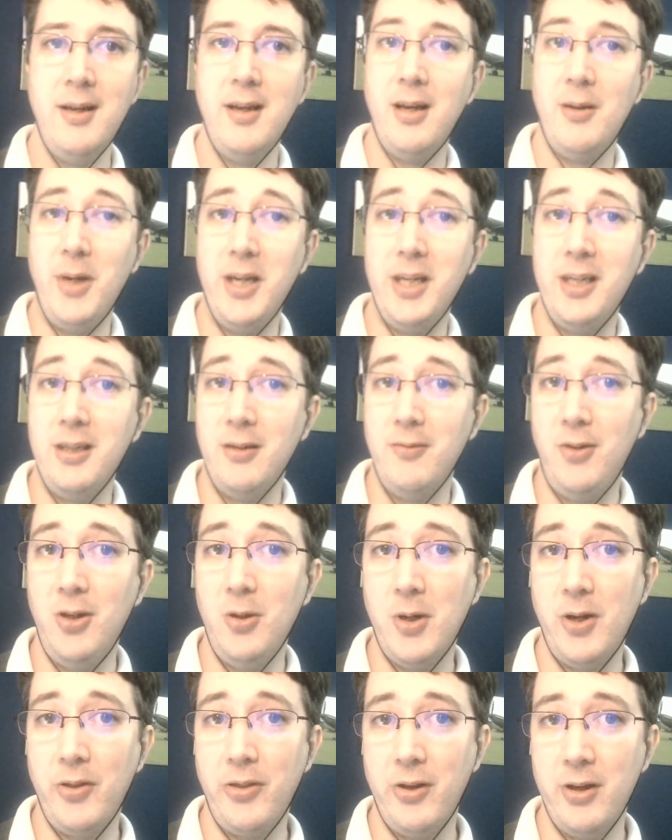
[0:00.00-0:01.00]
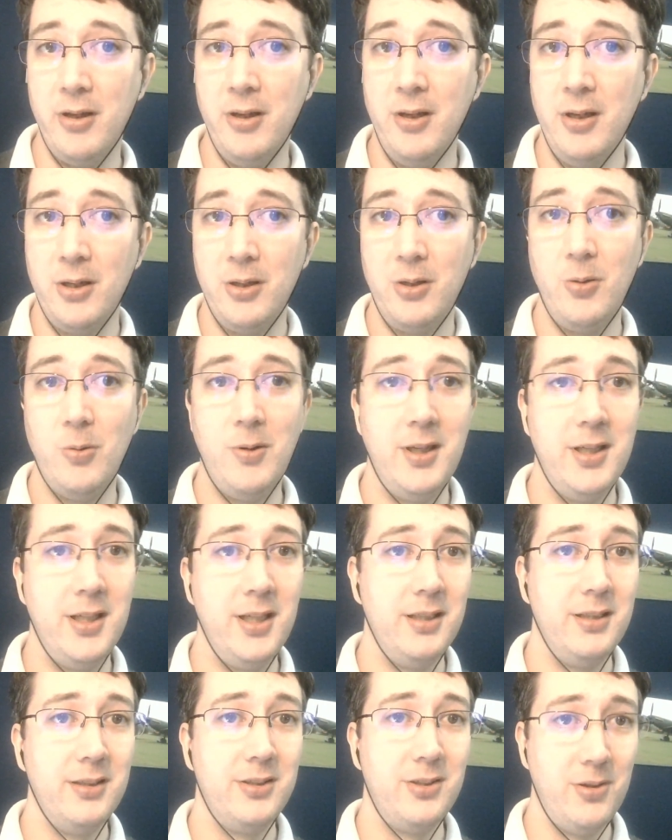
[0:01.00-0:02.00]
and making a few other quite
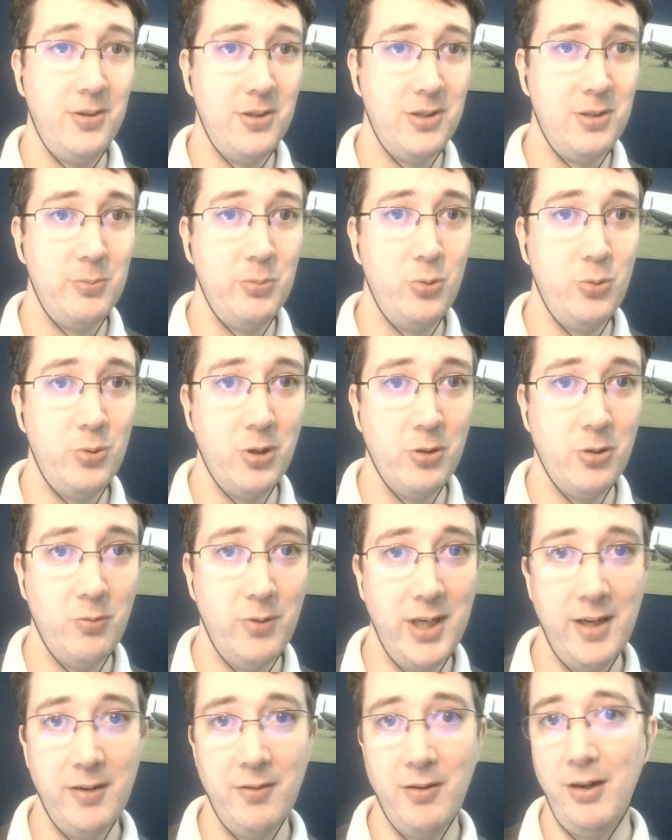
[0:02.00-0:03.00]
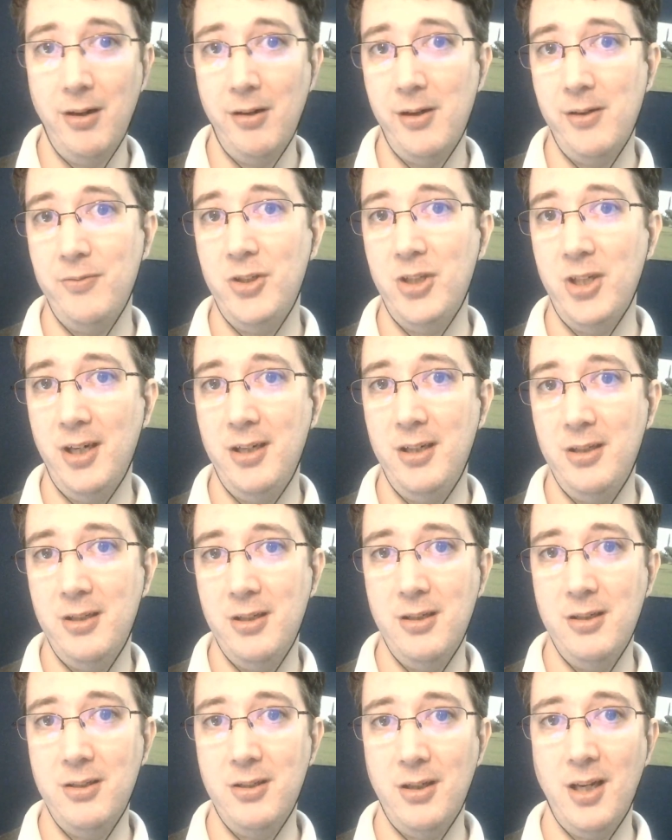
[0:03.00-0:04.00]
sizable career and life
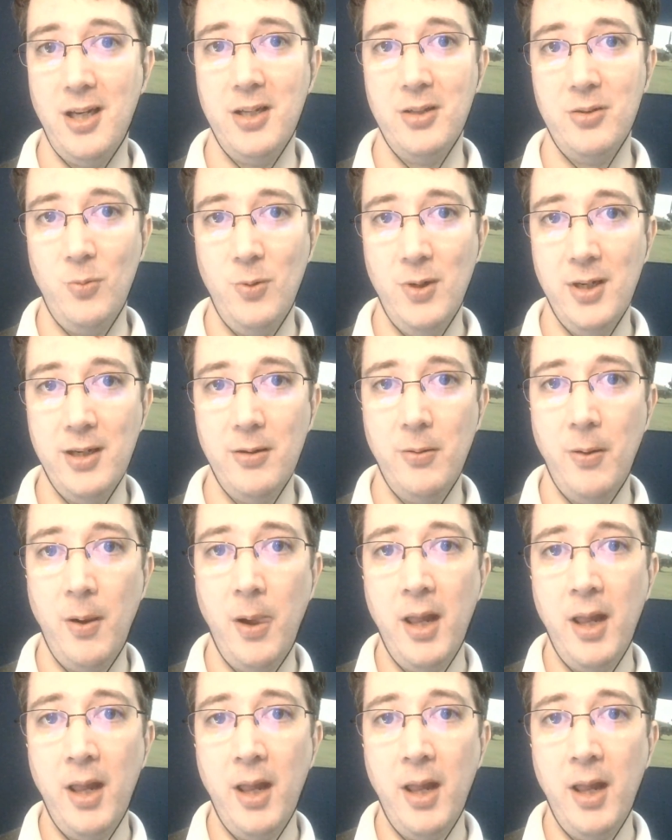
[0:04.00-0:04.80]
changes as well.